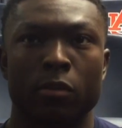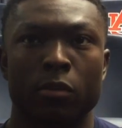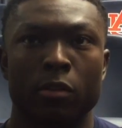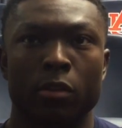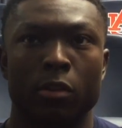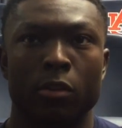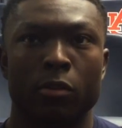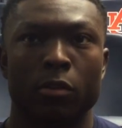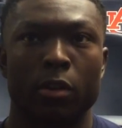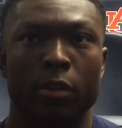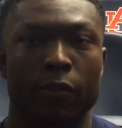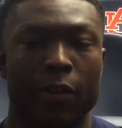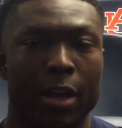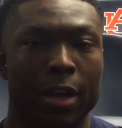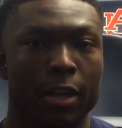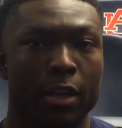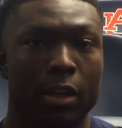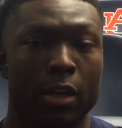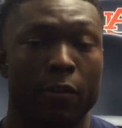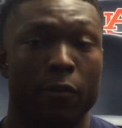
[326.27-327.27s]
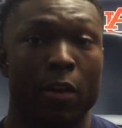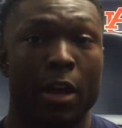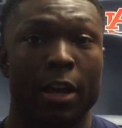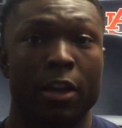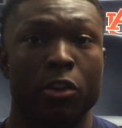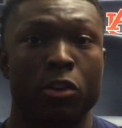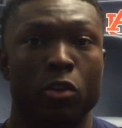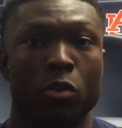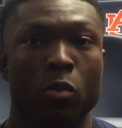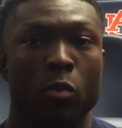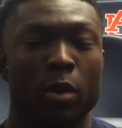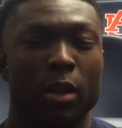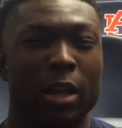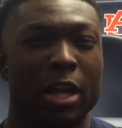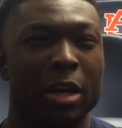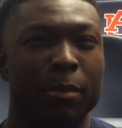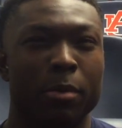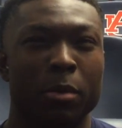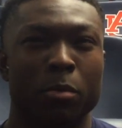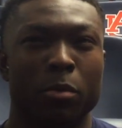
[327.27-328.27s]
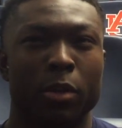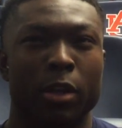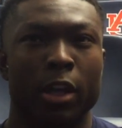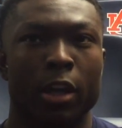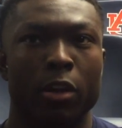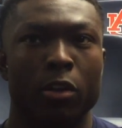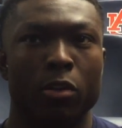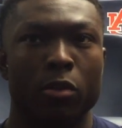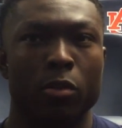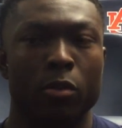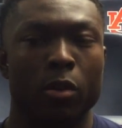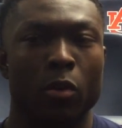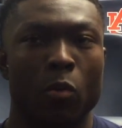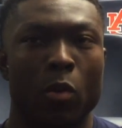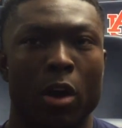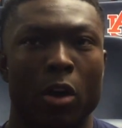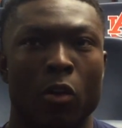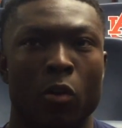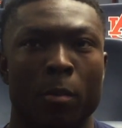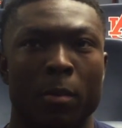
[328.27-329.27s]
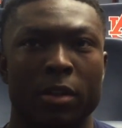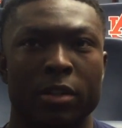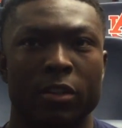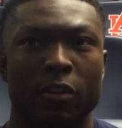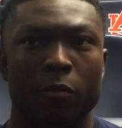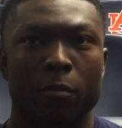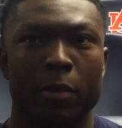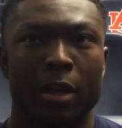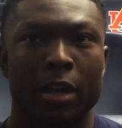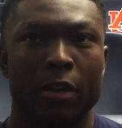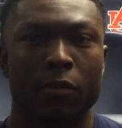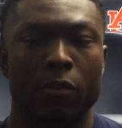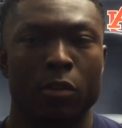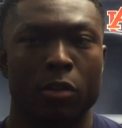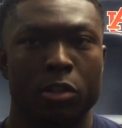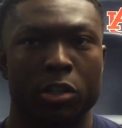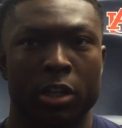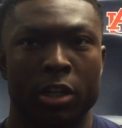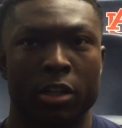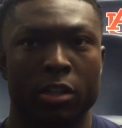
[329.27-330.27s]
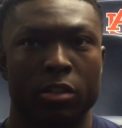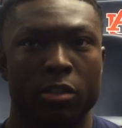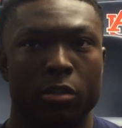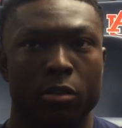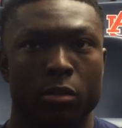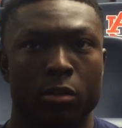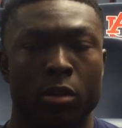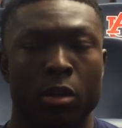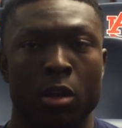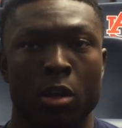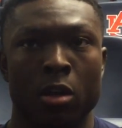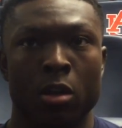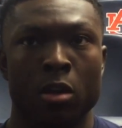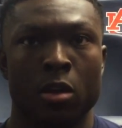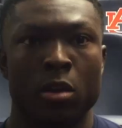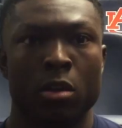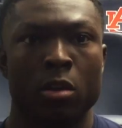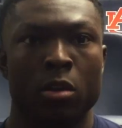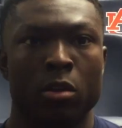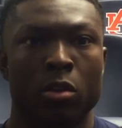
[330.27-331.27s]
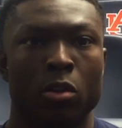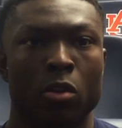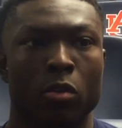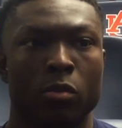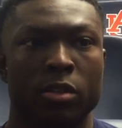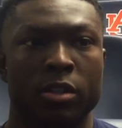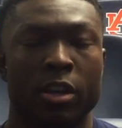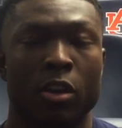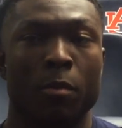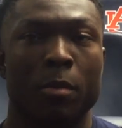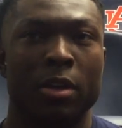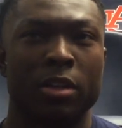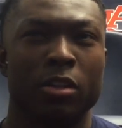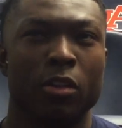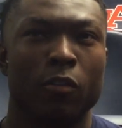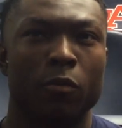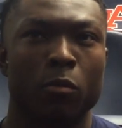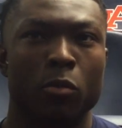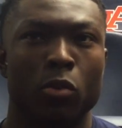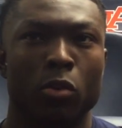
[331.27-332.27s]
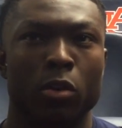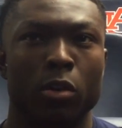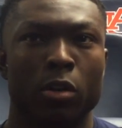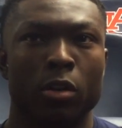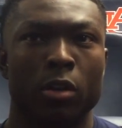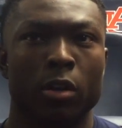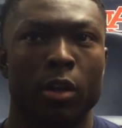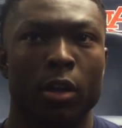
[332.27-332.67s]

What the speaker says: You know, if I can do what a lot of people can't do, then why hold myself back for a chance to, you know, sell myself more?